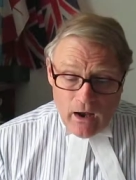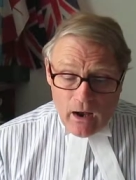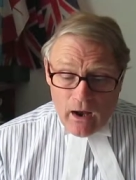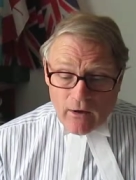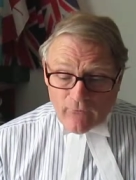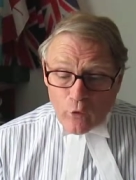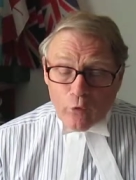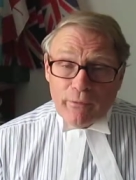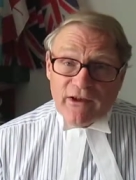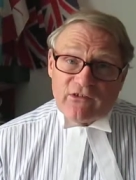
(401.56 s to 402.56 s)
have
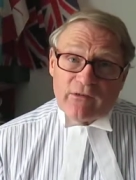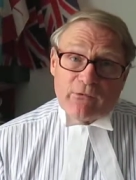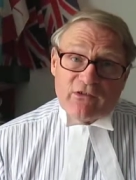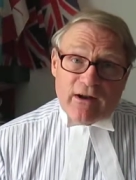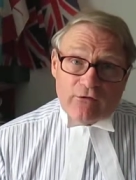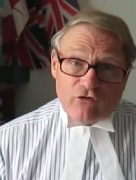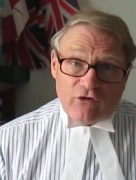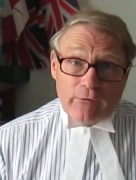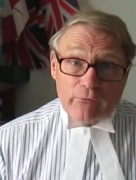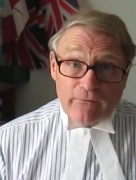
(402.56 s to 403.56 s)
all been
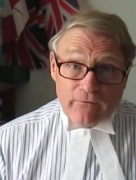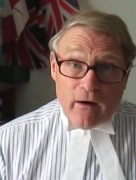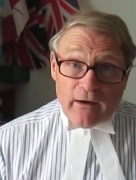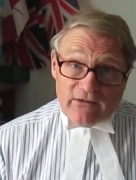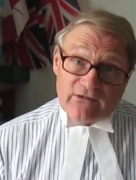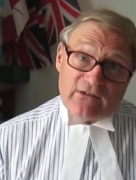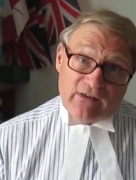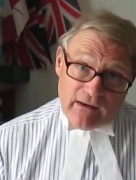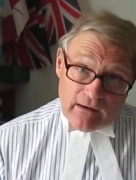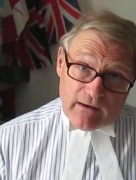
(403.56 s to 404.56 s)
substantially revised to
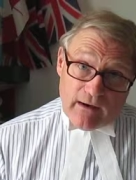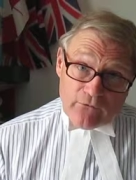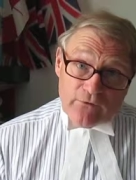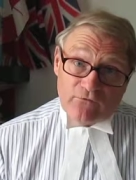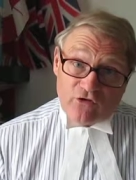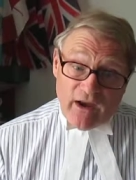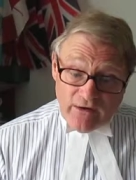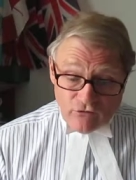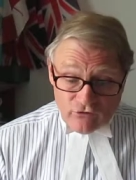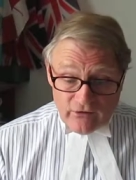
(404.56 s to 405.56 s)
take account of
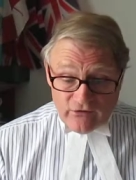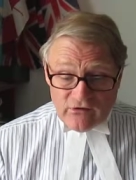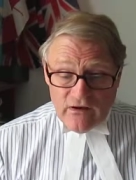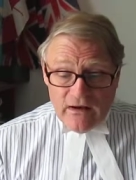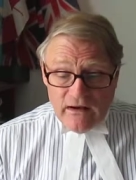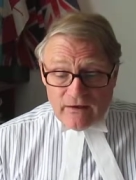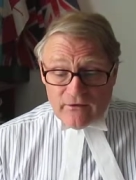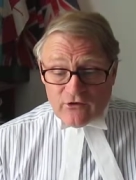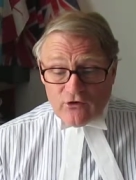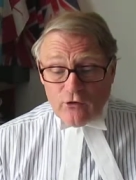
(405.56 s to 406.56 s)
changes. And
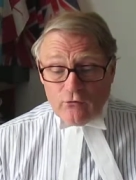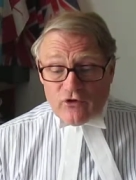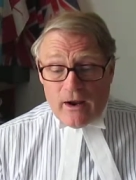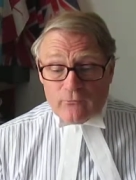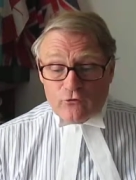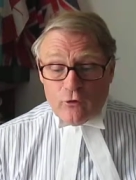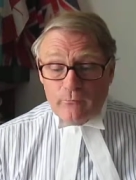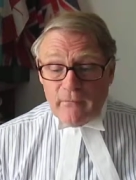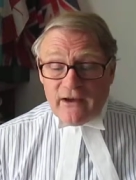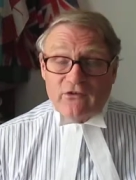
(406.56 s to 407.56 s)
there's a new chapter
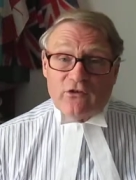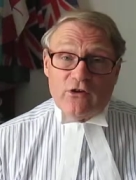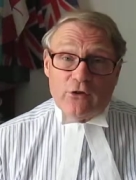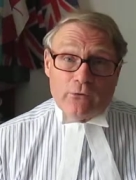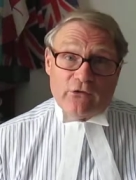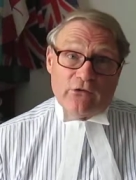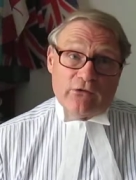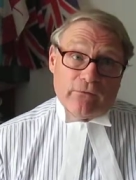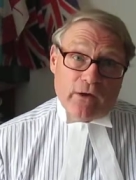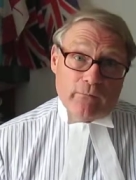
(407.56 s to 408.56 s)
on mixed use
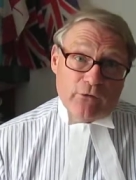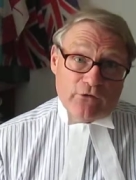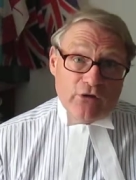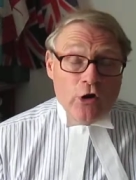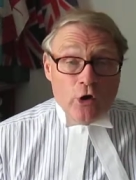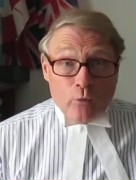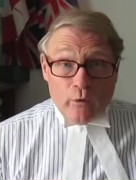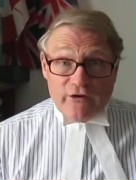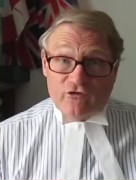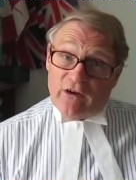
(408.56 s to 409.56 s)
development,
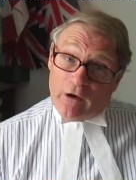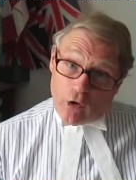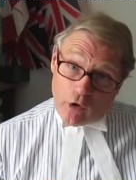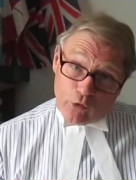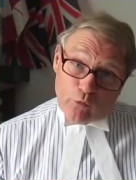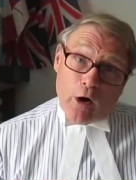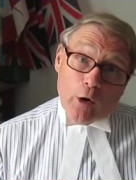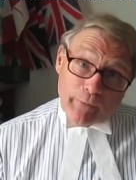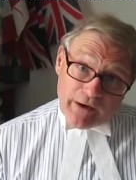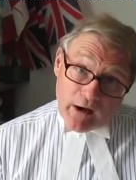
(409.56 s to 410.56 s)
which could
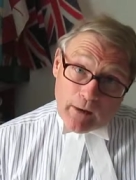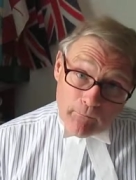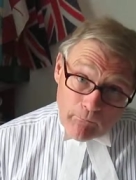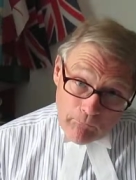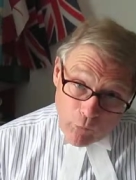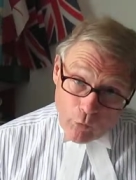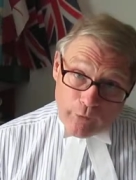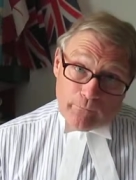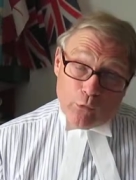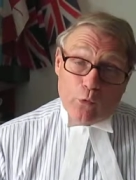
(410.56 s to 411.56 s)
well become more
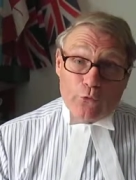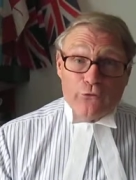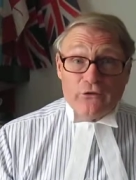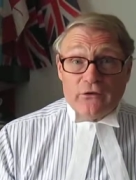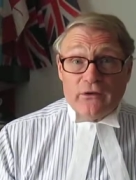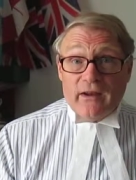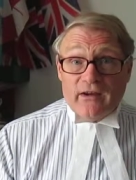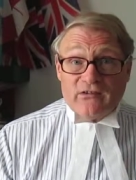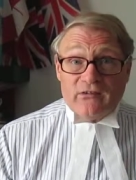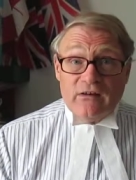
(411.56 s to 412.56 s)
important in the
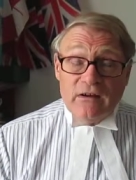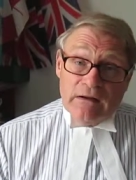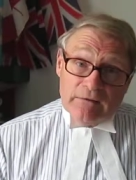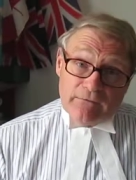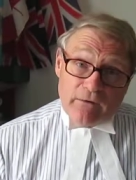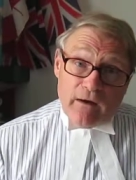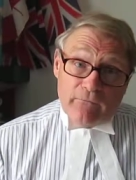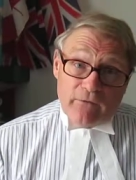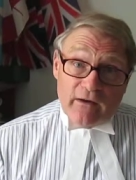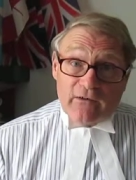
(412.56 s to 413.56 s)
next
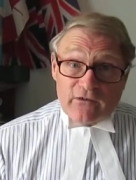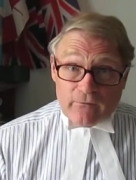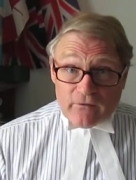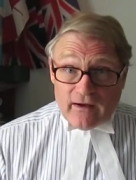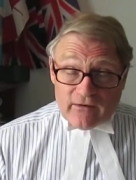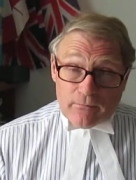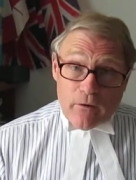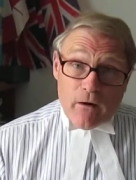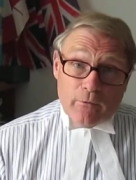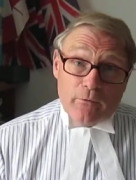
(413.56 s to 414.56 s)
5 years of the next
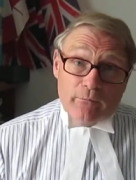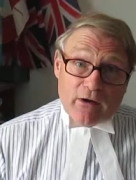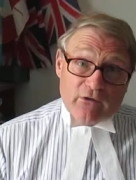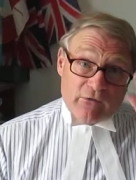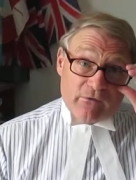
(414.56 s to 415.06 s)
parliament because of